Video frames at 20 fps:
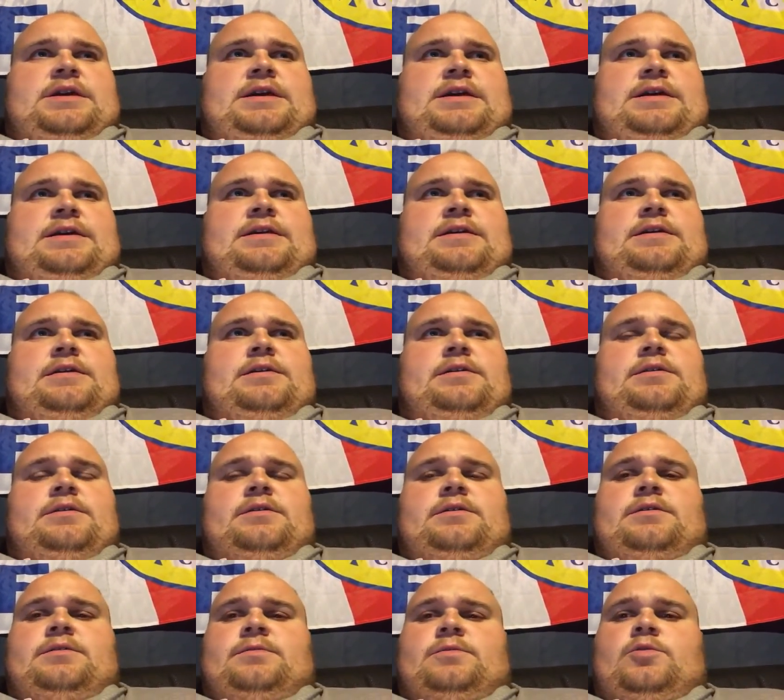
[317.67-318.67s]

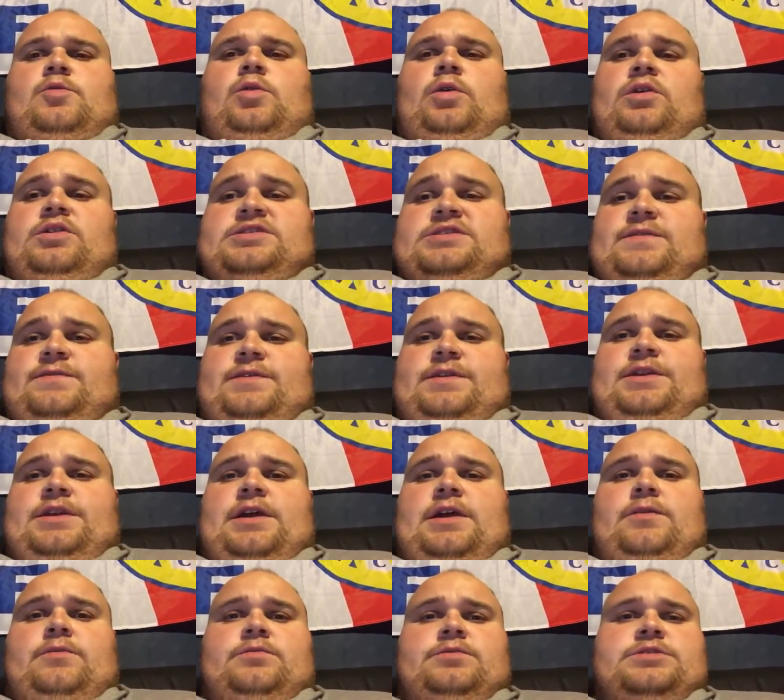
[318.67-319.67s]
uh, quality
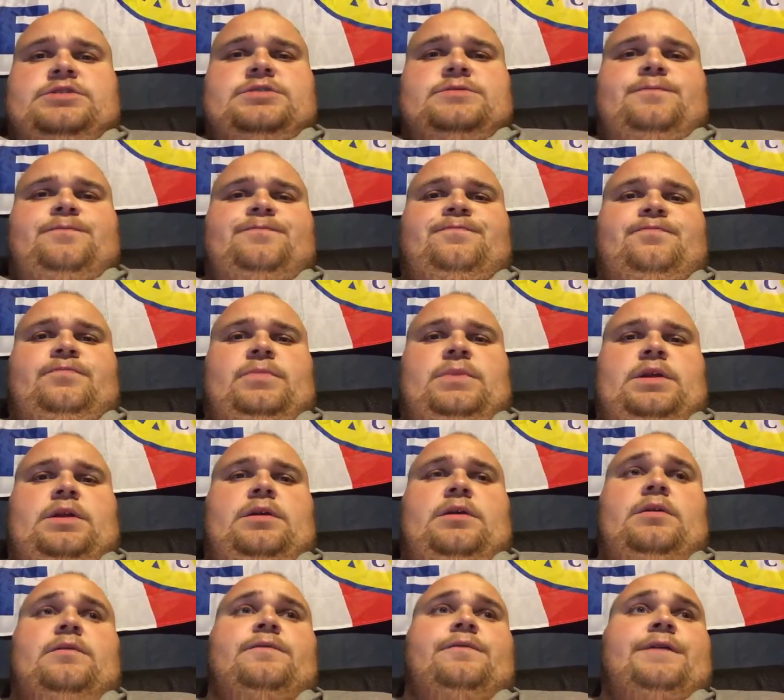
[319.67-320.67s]
videos
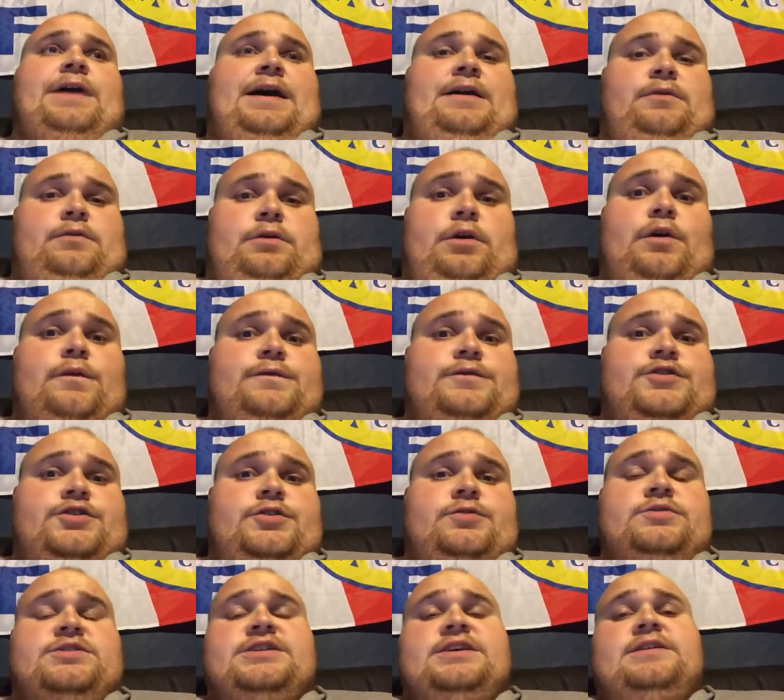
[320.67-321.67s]
of of
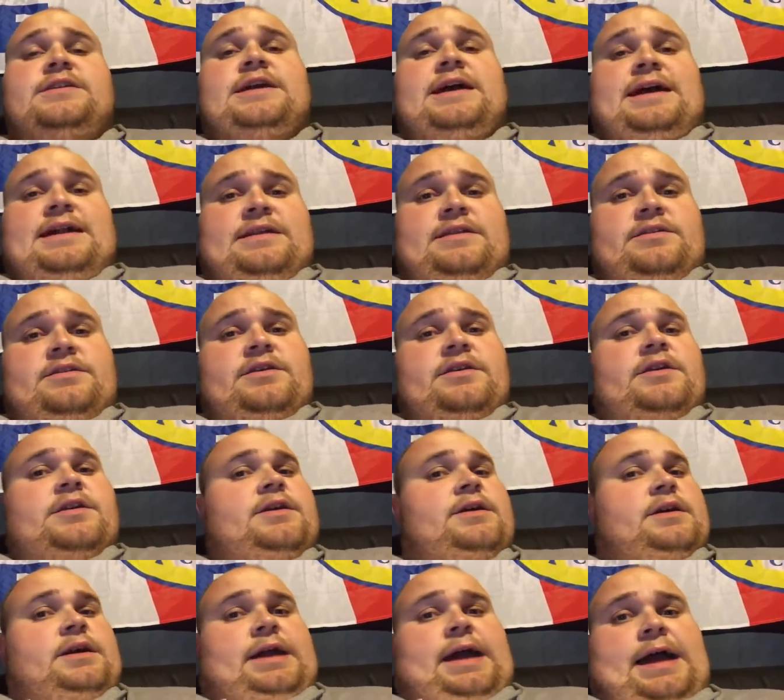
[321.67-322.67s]
shooting and
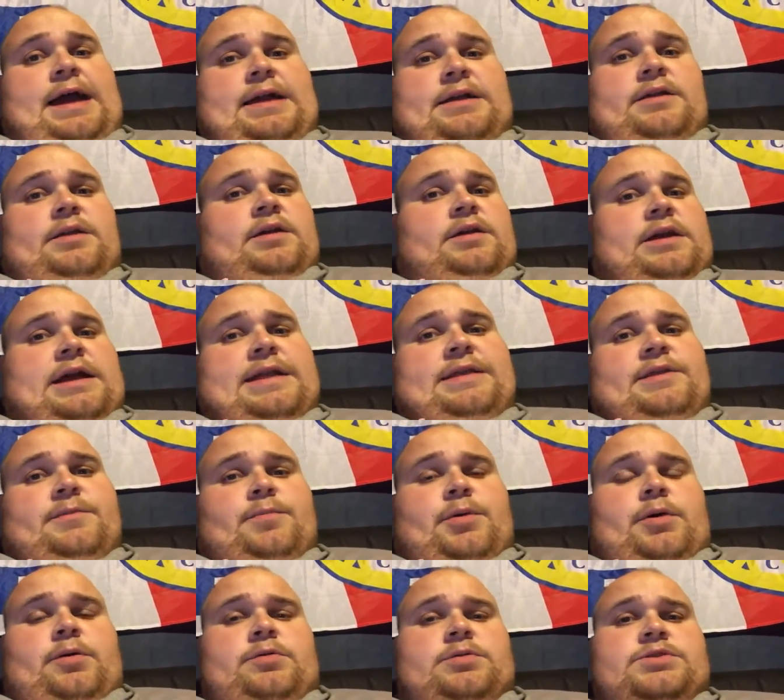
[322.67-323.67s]
gardening and the
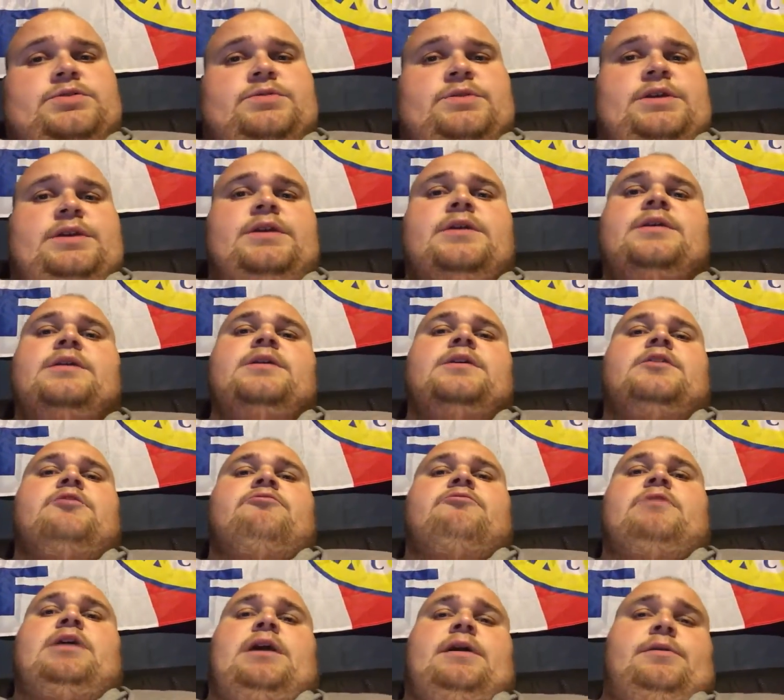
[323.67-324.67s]
poultry
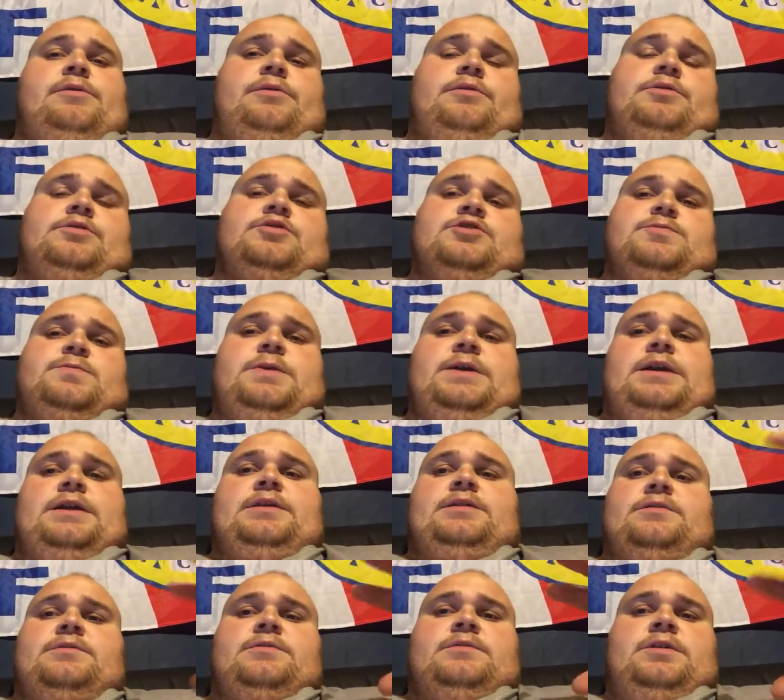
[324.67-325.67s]
rather than just
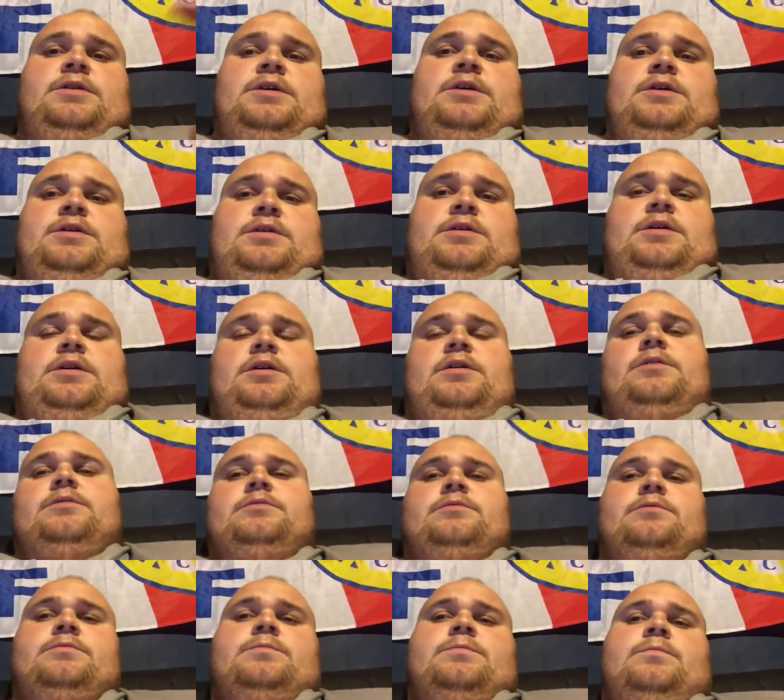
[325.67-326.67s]
being
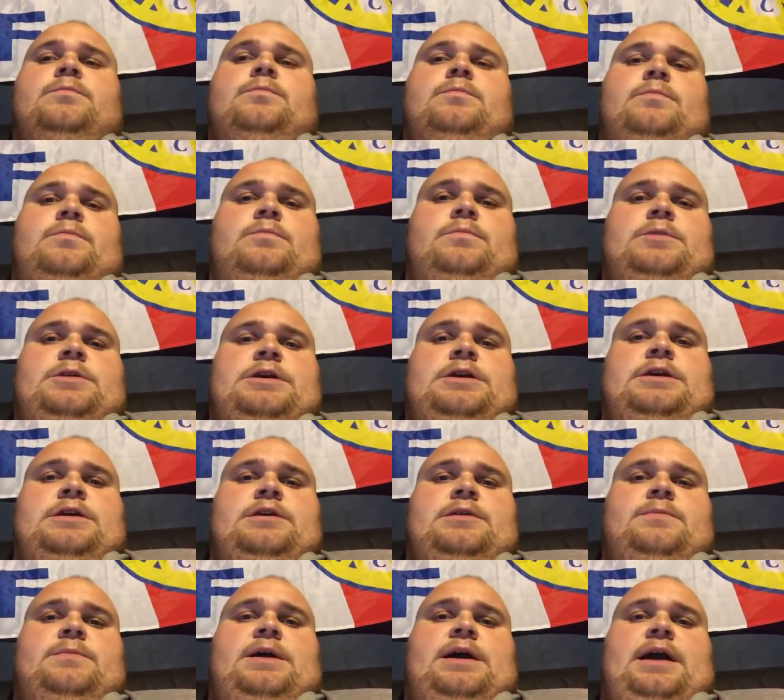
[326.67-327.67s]
on
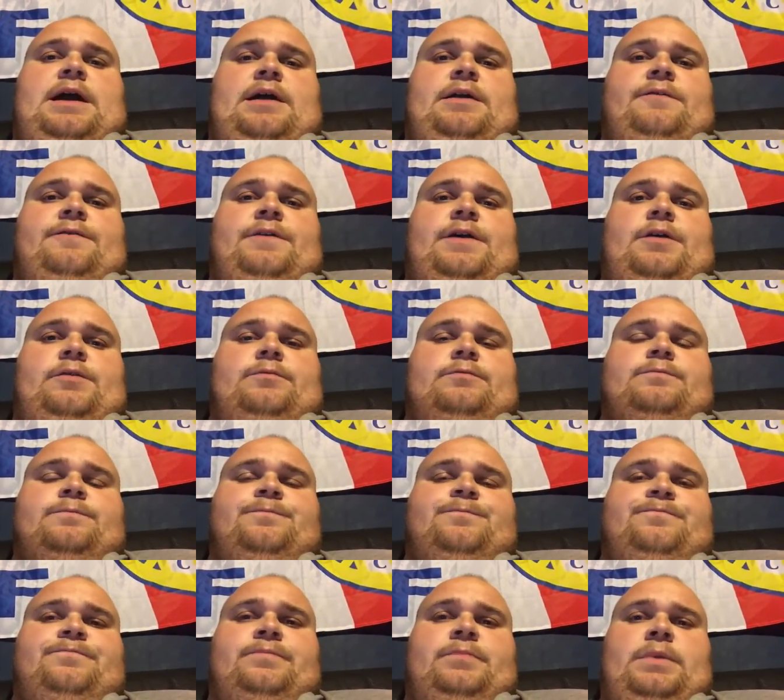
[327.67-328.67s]
uh, my iPhone
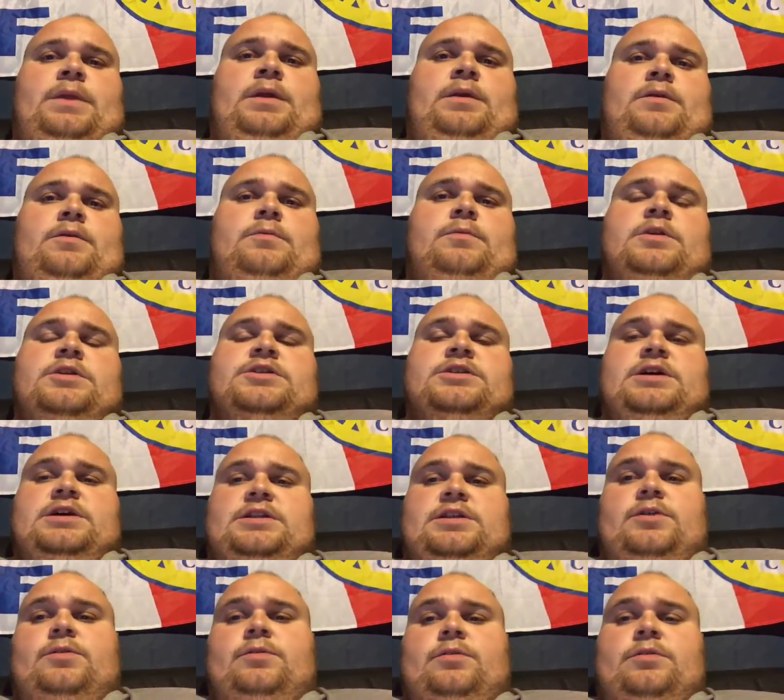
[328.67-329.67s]
which
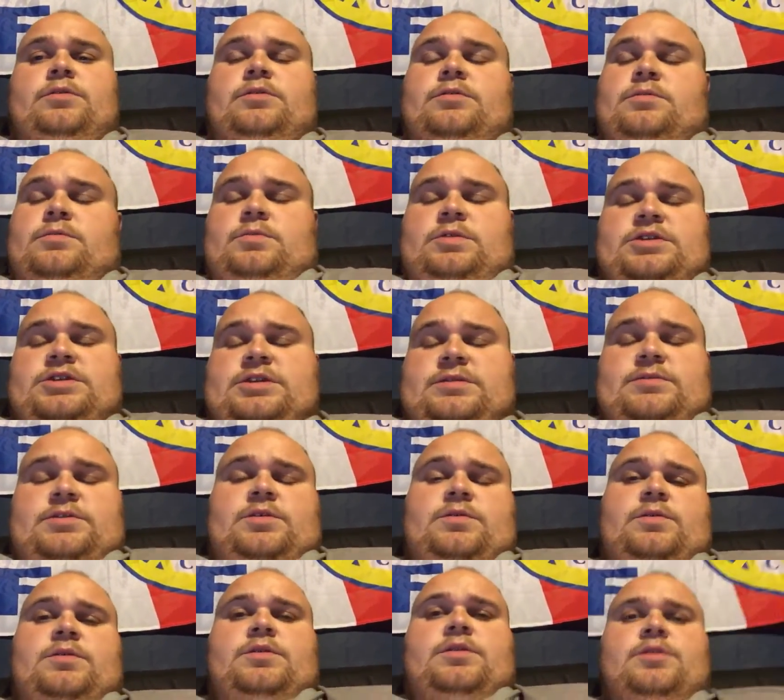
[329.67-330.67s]
I do which I'm
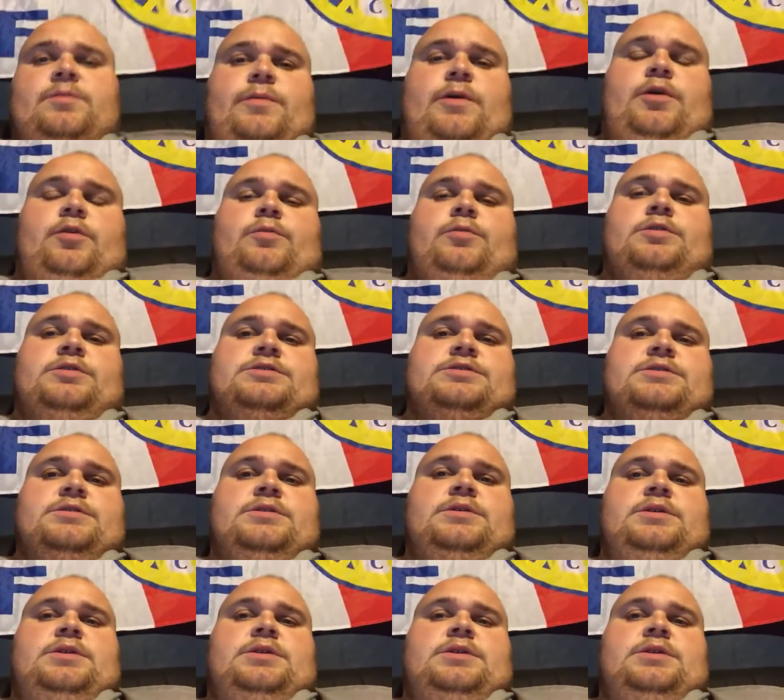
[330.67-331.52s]
doing at the moment